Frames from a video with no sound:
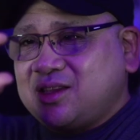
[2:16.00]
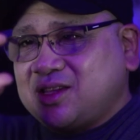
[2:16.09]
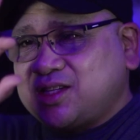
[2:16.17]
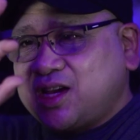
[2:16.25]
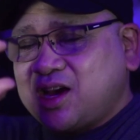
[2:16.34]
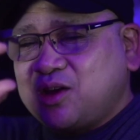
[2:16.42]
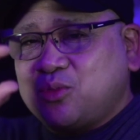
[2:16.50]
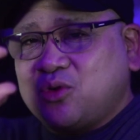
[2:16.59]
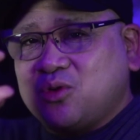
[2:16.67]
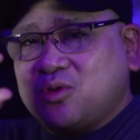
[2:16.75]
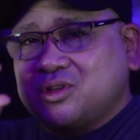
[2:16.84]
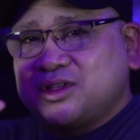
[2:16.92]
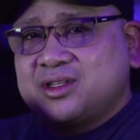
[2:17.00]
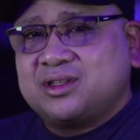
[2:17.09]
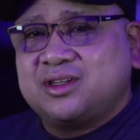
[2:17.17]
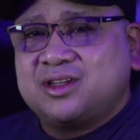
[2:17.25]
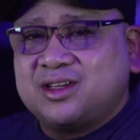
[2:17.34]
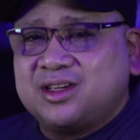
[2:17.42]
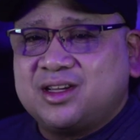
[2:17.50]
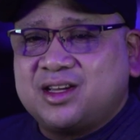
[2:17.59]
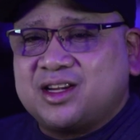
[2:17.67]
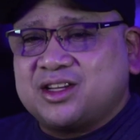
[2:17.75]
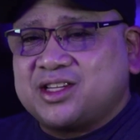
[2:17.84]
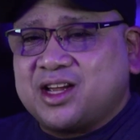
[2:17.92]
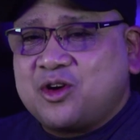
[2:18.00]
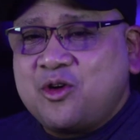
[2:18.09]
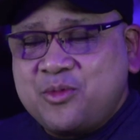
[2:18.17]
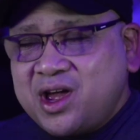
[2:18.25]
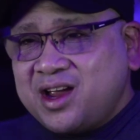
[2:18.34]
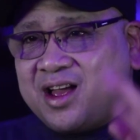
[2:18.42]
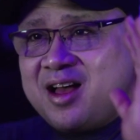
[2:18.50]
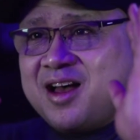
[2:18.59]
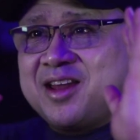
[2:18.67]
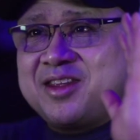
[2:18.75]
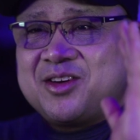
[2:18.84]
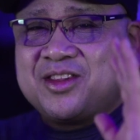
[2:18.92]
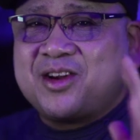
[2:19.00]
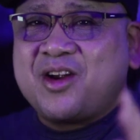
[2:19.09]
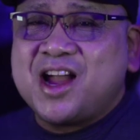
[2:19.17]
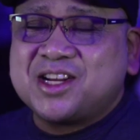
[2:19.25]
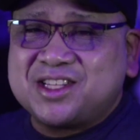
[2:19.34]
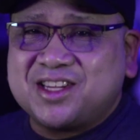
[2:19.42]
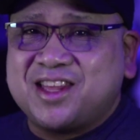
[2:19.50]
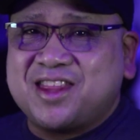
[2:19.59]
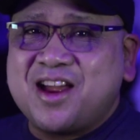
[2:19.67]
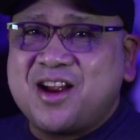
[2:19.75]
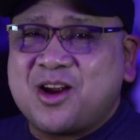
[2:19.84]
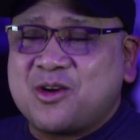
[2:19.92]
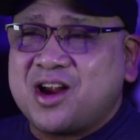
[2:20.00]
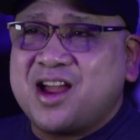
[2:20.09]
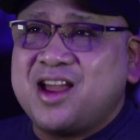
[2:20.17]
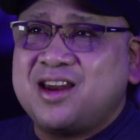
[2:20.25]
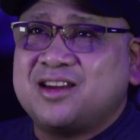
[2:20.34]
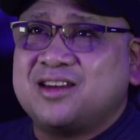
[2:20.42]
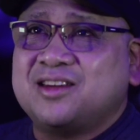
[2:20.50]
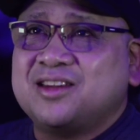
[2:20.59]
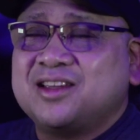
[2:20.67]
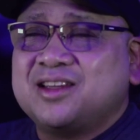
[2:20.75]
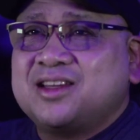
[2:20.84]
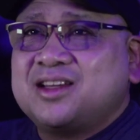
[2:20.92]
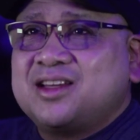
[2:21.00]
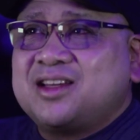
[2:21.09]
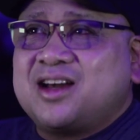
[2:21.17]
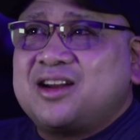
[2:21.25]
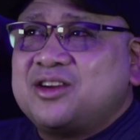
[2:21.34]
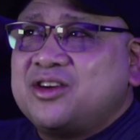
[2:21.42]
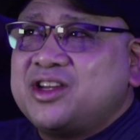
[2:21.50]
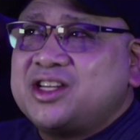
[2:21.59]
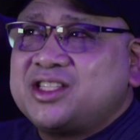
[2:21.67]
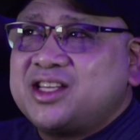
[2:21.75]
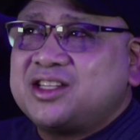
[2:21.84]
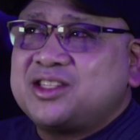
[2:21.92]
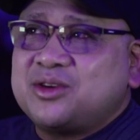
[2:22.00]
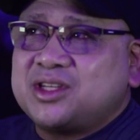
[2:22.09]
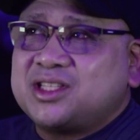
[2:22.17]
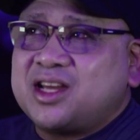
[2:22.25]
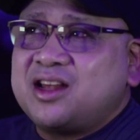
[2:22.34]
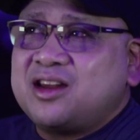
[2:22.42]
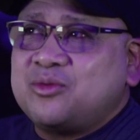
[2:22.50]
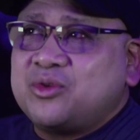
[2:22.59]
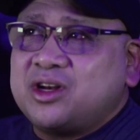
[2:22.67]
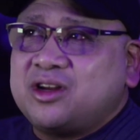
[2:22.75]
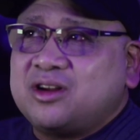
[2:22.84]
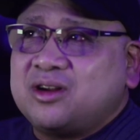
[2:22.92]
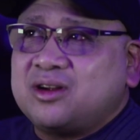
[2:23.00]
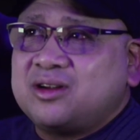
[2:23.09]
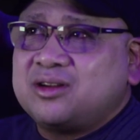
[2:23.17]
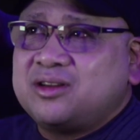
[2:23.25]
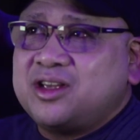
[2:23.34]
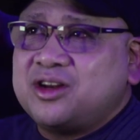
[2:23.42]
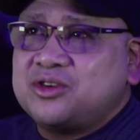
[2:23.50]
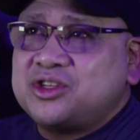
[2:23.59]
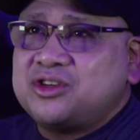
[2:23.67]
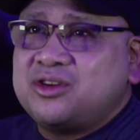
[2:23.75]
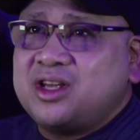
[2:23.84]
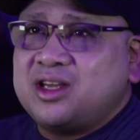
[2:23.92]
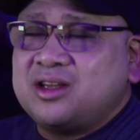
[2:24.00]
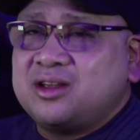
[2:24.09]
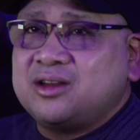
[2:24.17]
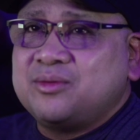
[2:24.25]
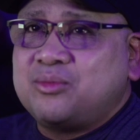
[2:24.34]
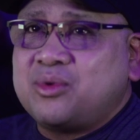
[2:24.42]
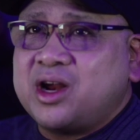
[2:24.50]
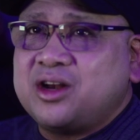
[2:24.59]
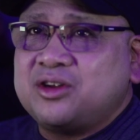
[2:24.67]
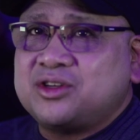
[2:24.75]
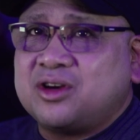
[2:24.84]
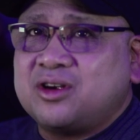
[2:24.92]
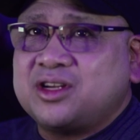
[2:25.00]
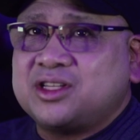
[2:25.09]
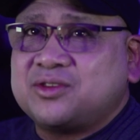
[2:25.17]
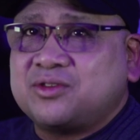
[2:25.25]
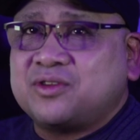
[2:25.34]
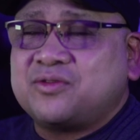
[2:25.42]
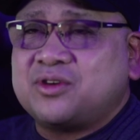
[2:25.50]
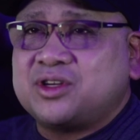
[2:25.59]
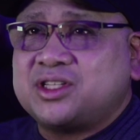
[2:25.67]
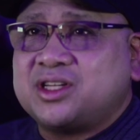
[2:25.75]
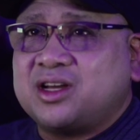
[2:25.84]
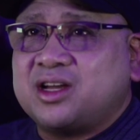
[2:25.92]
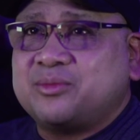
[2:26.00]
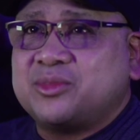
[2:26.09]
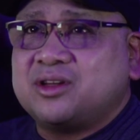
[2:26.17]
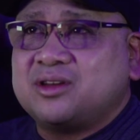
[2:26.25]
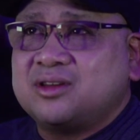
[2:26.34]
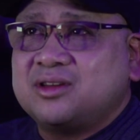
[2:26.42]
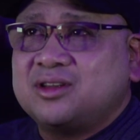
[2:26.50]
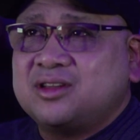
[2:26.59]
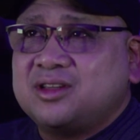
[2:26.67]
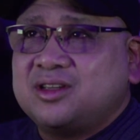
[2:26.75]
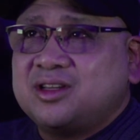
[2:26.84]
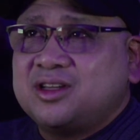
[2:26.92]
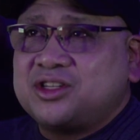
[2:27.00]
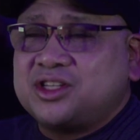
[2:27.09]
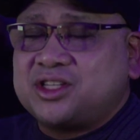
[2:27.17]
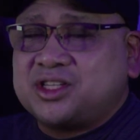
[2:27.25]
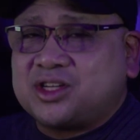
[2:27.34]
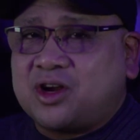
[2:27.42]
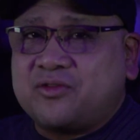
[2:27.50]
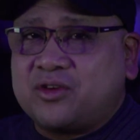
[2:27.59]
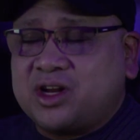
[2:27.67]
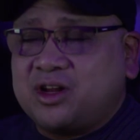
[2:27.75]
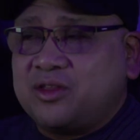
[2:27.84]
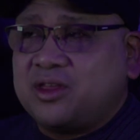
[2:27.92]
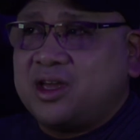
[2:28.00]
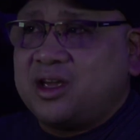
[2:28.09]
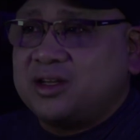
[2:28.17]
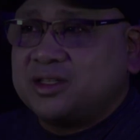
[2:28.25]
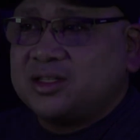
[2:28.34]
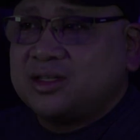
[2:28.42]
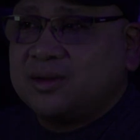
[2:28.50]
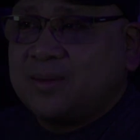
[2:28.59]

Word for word: the tadpoles. And I was like, oh my God, they're, they're actually there, right? And I don't know, you just get so excited when you're, you know, shooting brand new targets for the first time and just discovering new things.